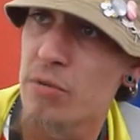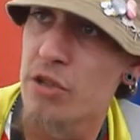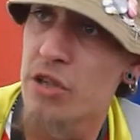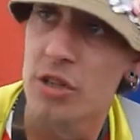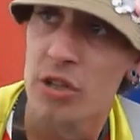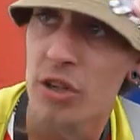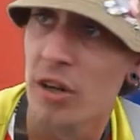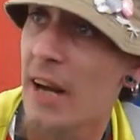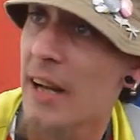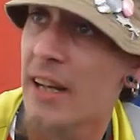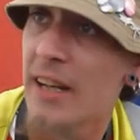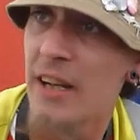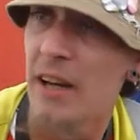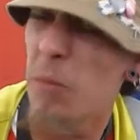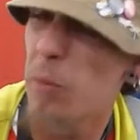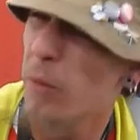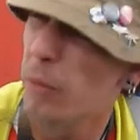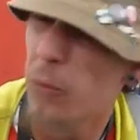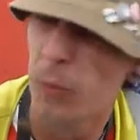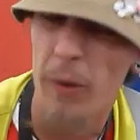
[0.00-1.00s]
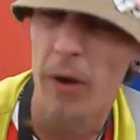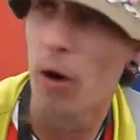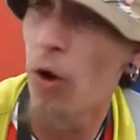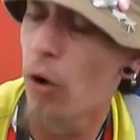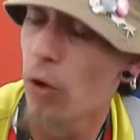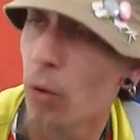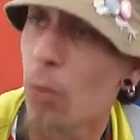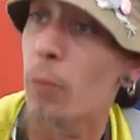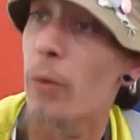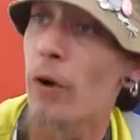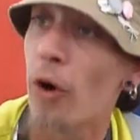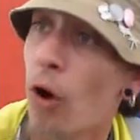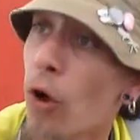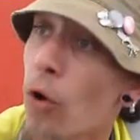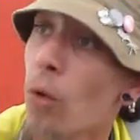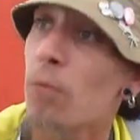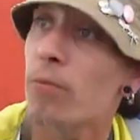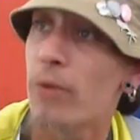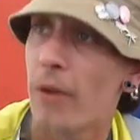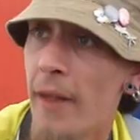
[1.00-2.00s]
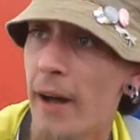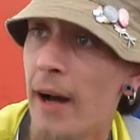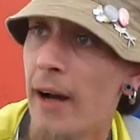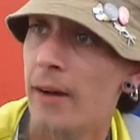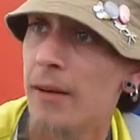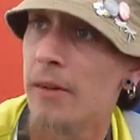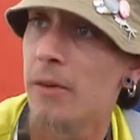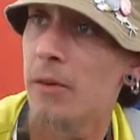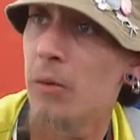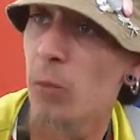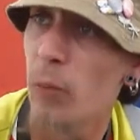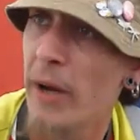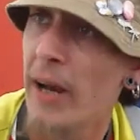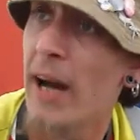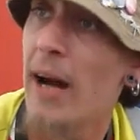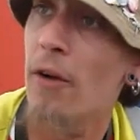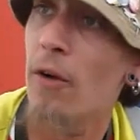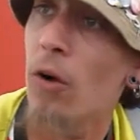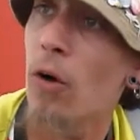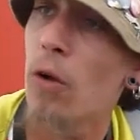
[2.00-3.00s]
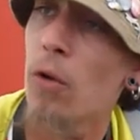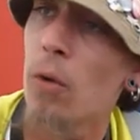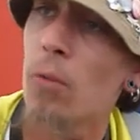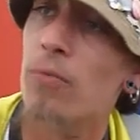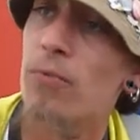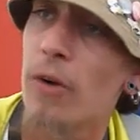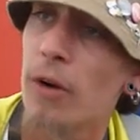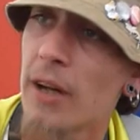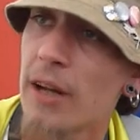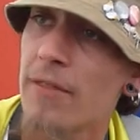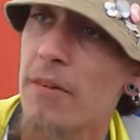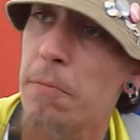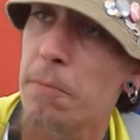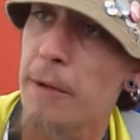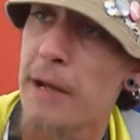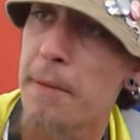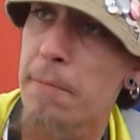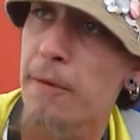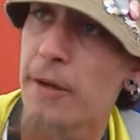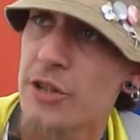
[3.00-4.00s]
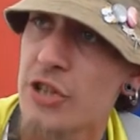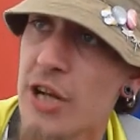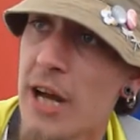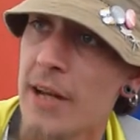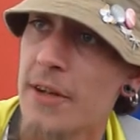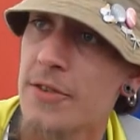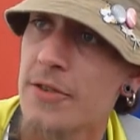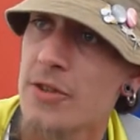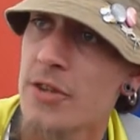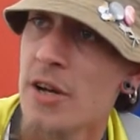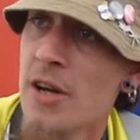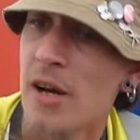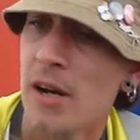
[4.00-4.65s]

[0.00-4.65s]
which is cracking. We're all up for that. We are all up for giving people a chance.